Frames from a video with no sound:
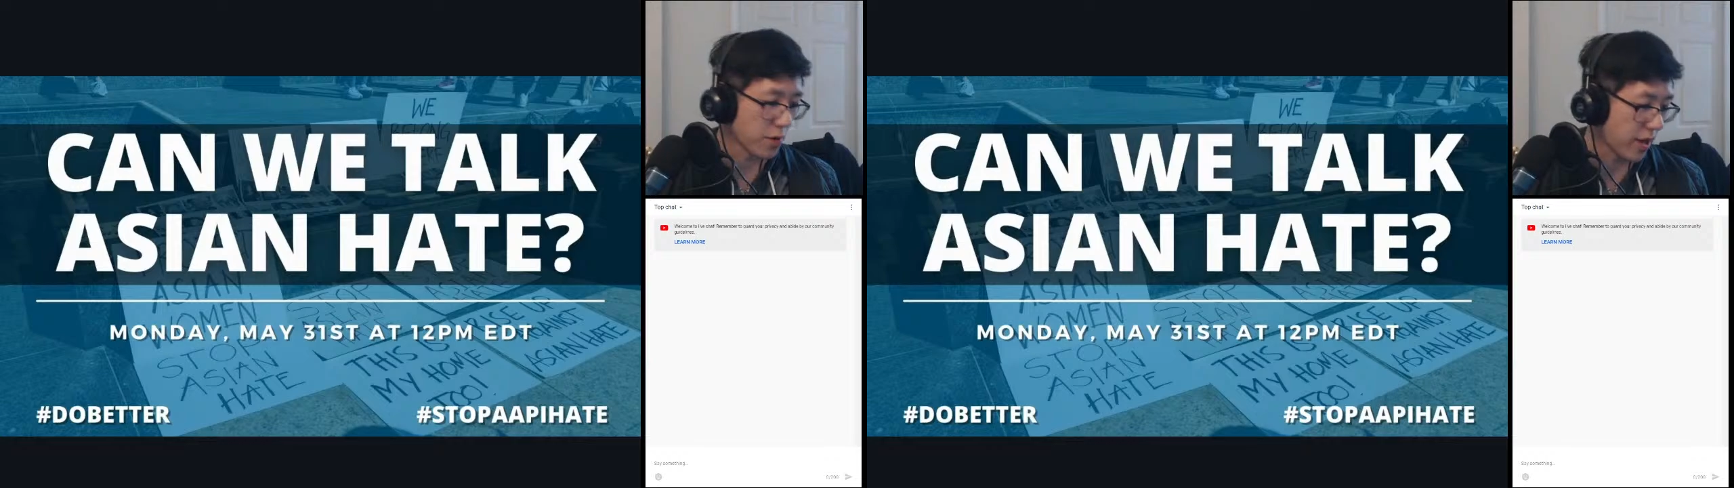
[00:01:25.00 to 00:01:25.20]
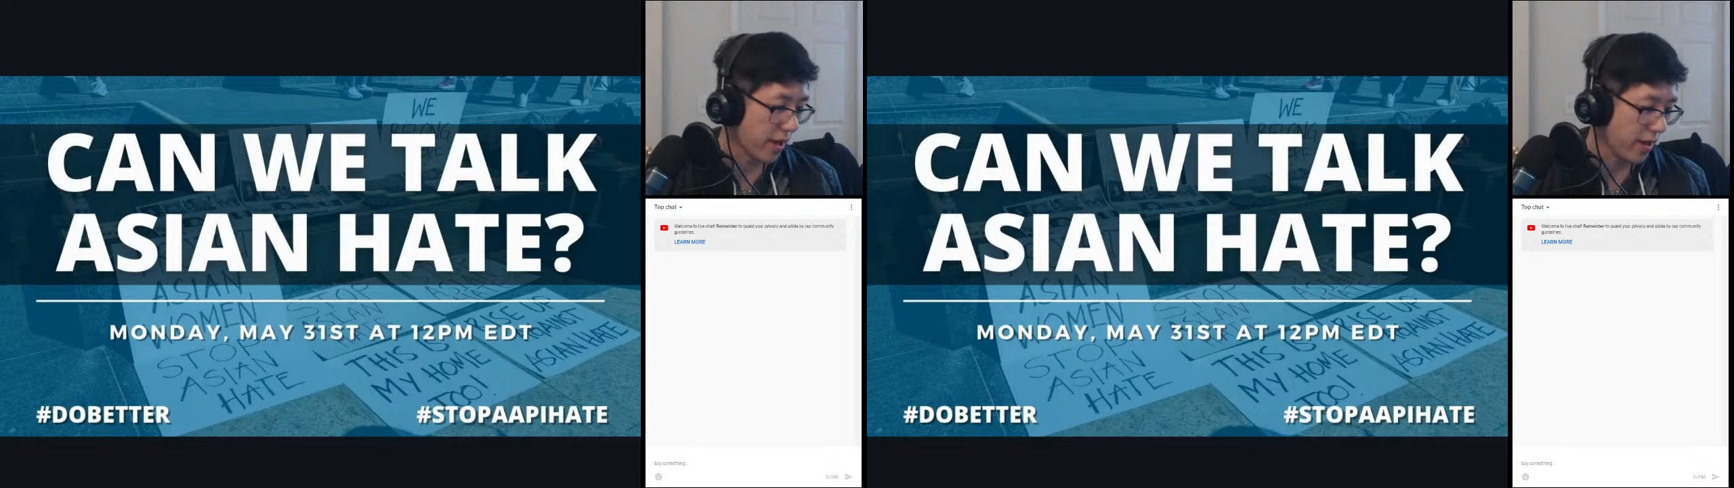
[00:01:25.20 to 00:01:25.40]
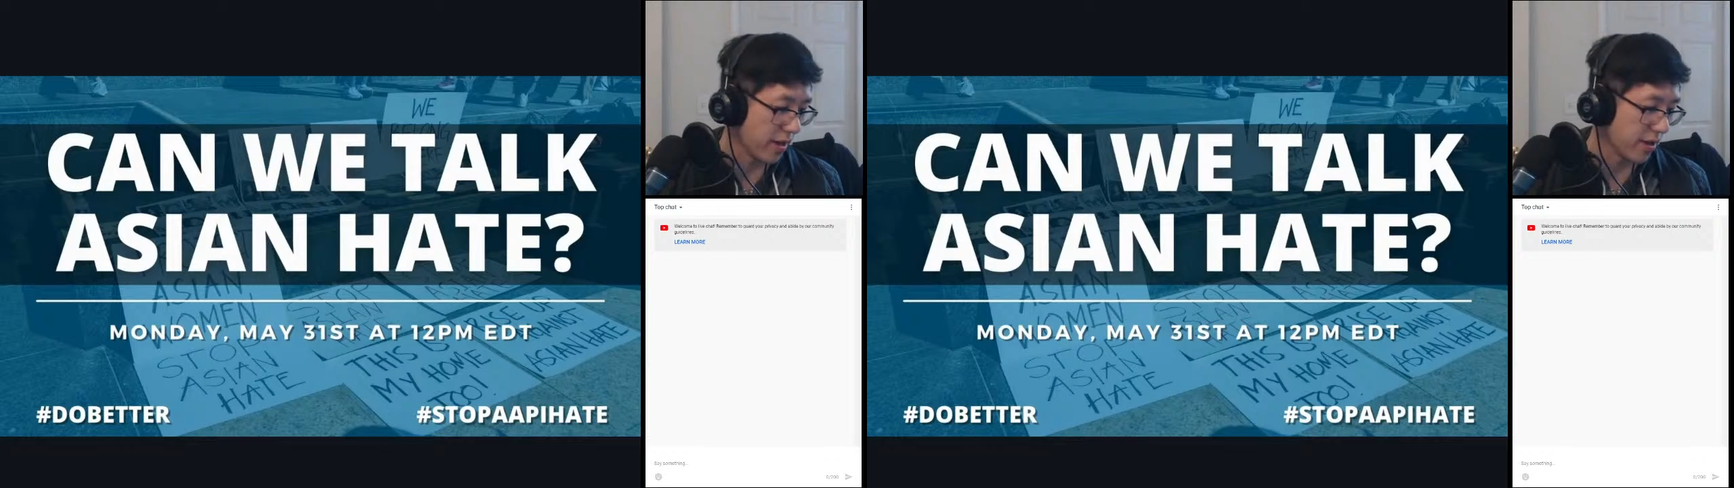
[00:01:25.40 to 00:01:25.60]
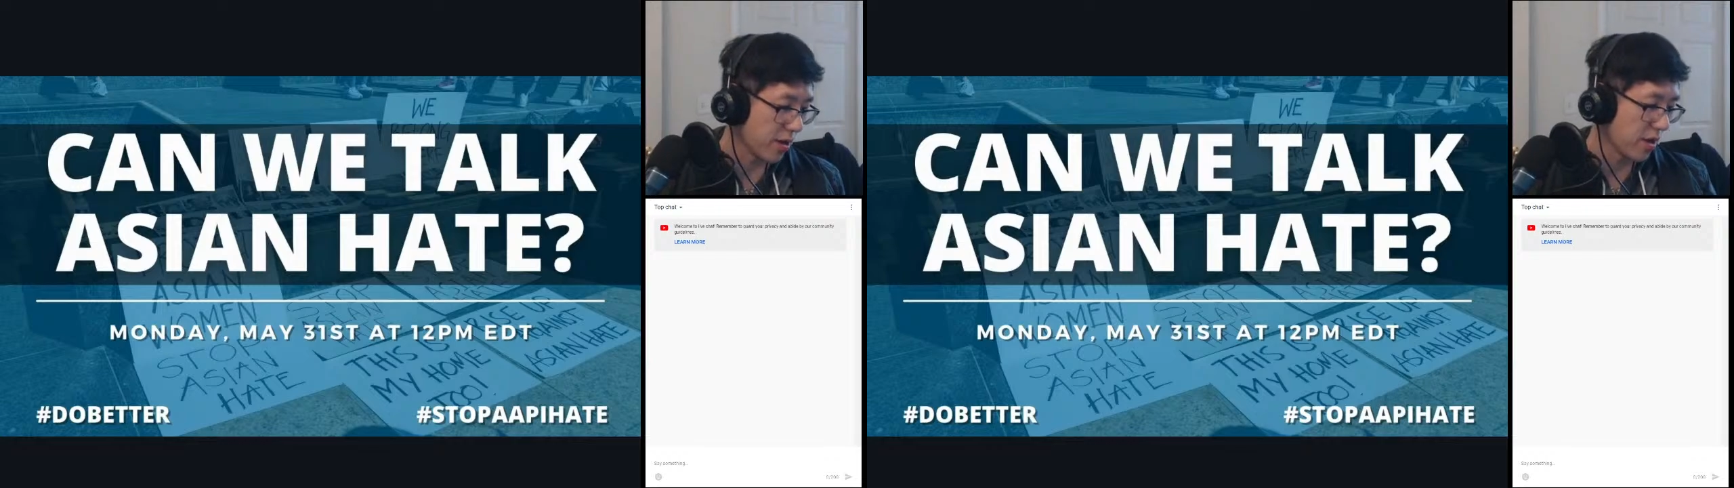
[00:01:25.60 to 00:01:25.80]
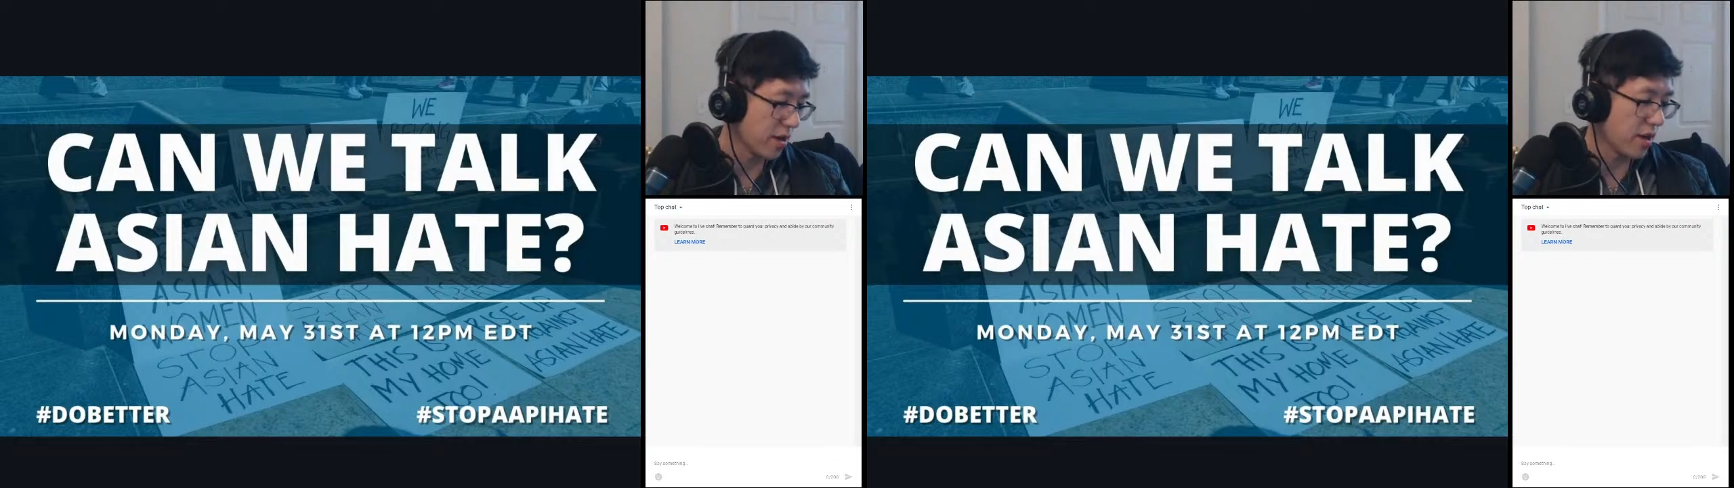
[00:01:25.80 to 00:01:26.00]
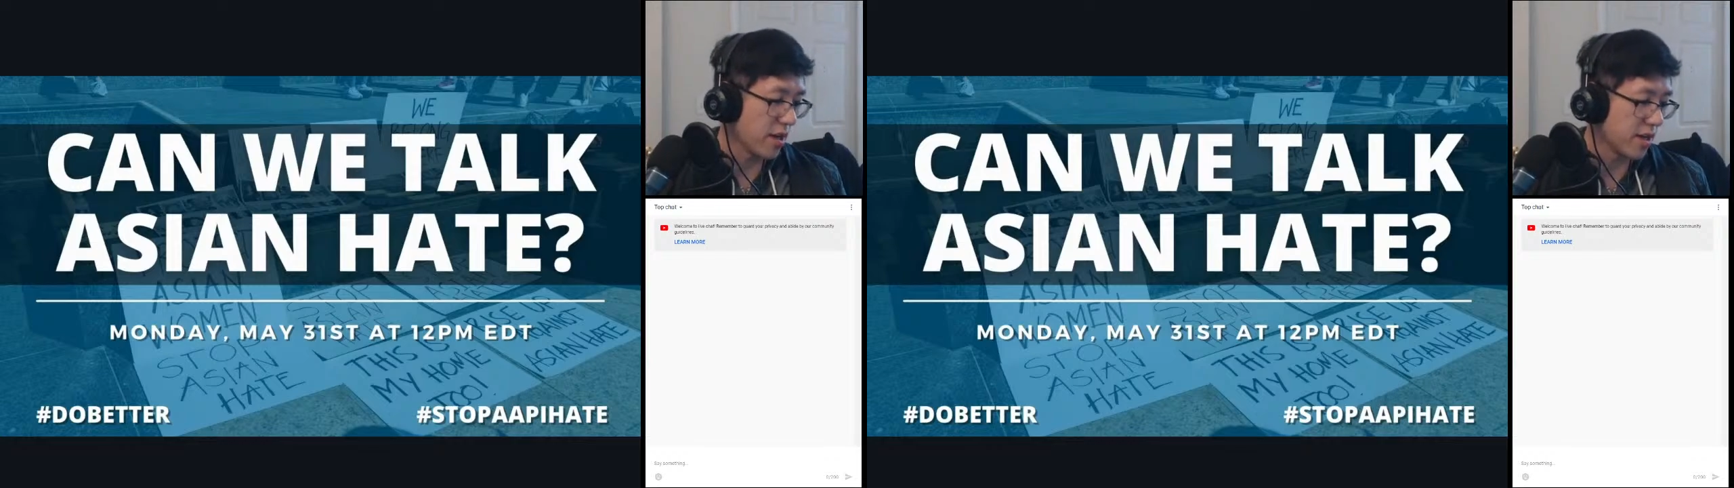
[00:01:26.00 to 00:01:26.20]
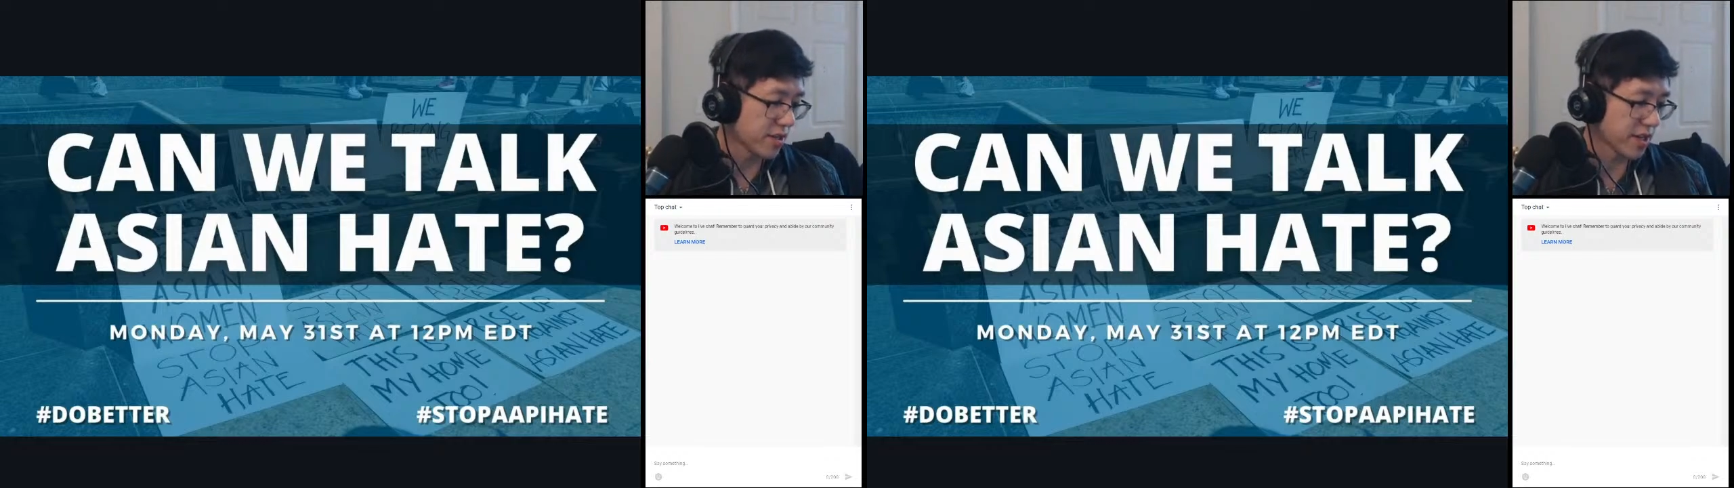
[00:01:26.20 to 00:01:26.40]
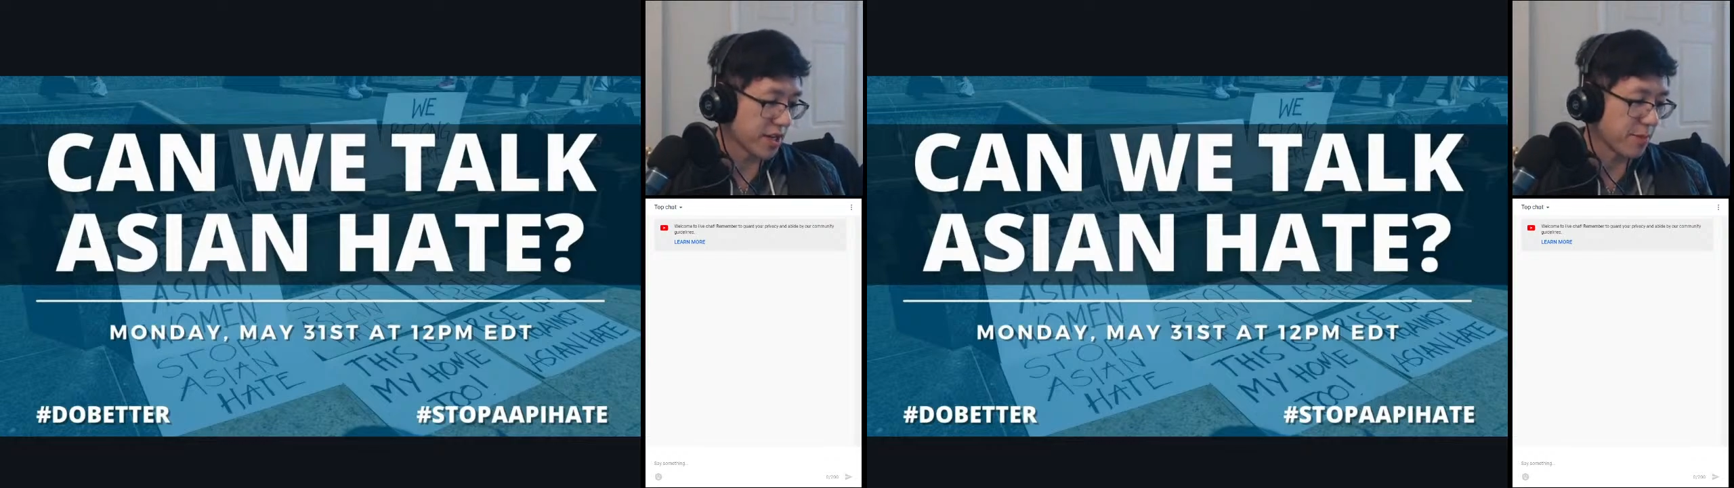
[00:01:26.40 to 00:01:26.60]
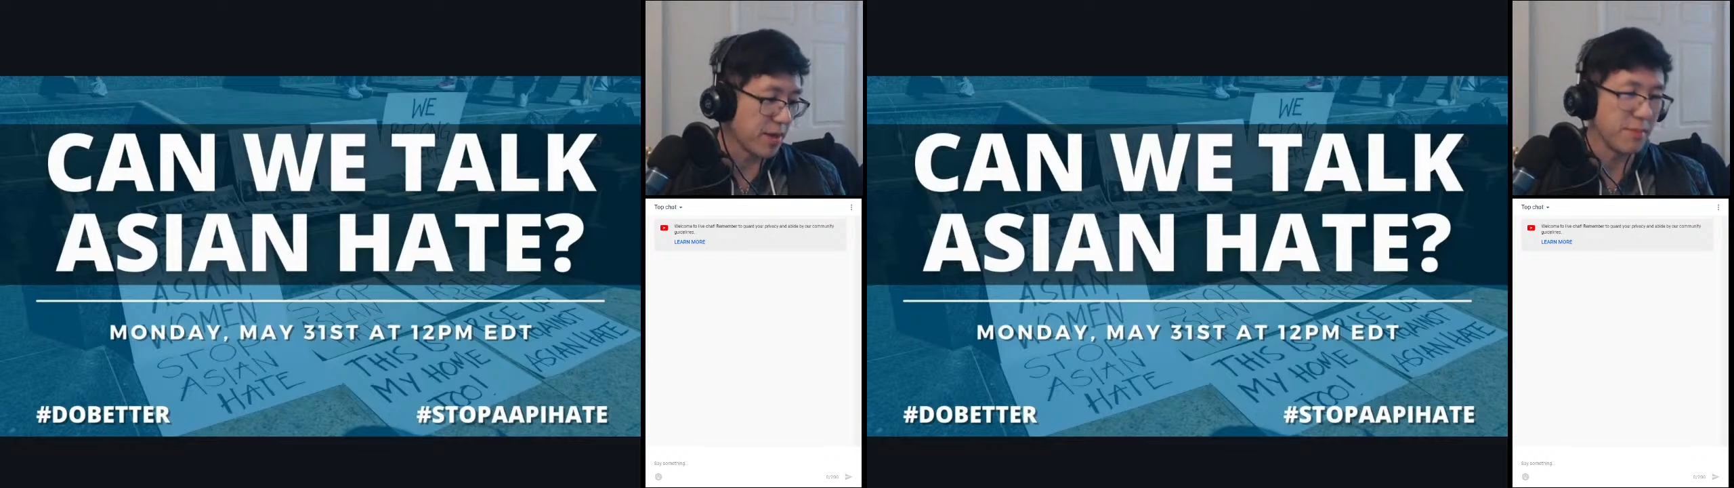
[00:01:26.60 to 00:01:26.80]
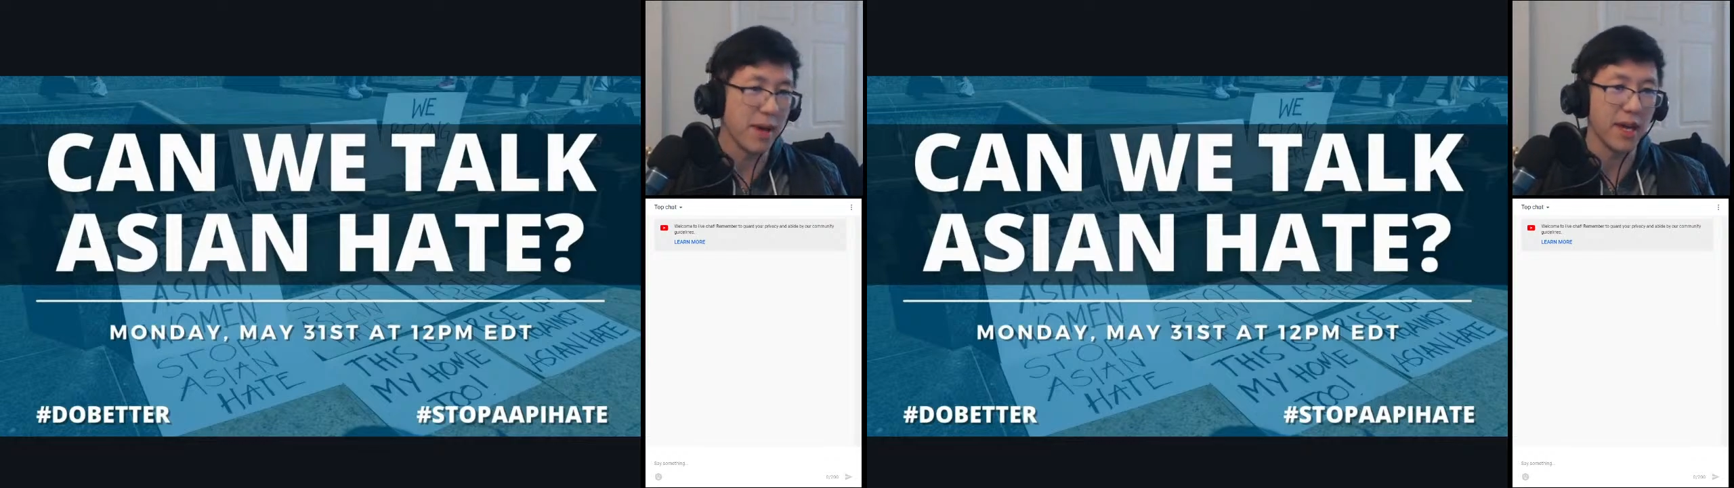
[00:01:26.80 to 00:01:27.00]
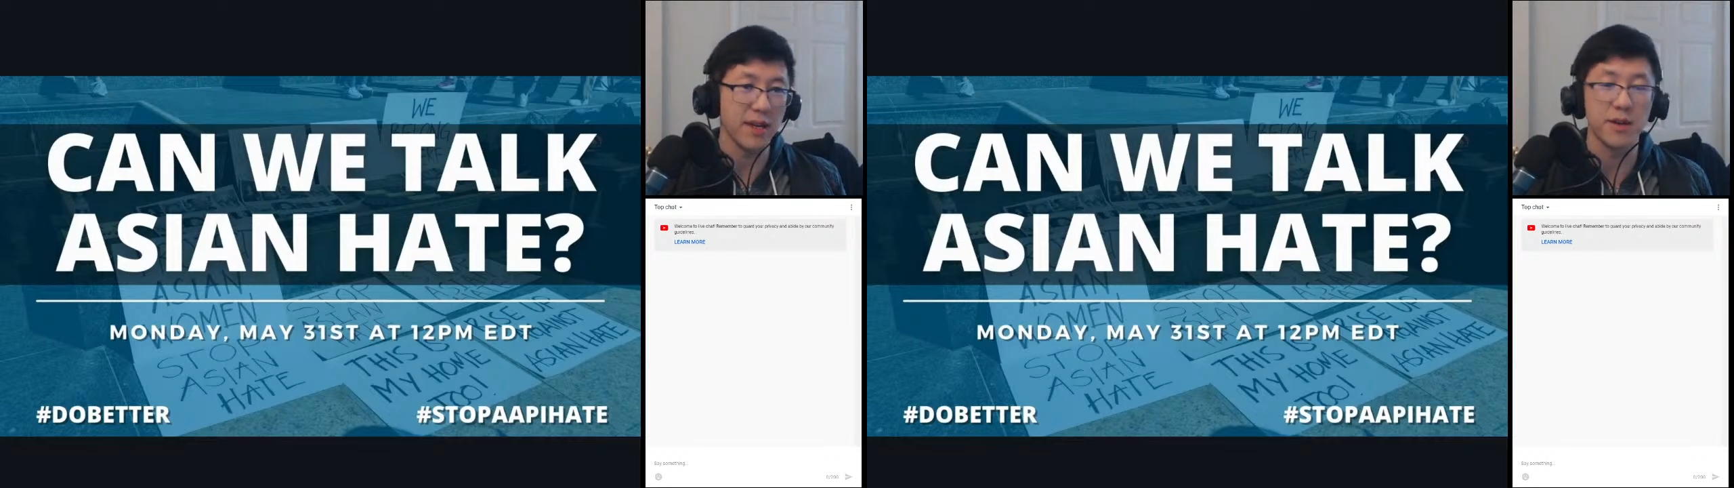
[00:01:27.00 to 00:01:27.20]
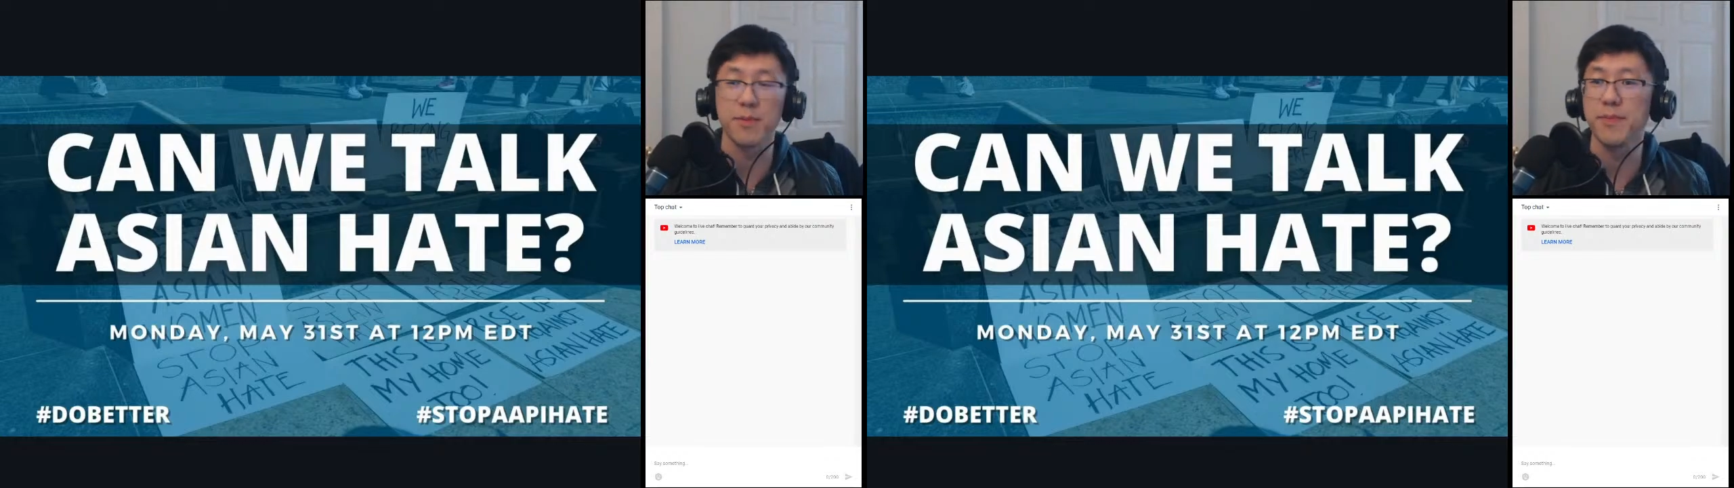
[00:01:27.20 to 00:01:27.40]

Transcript: Okay, it's gonna be May.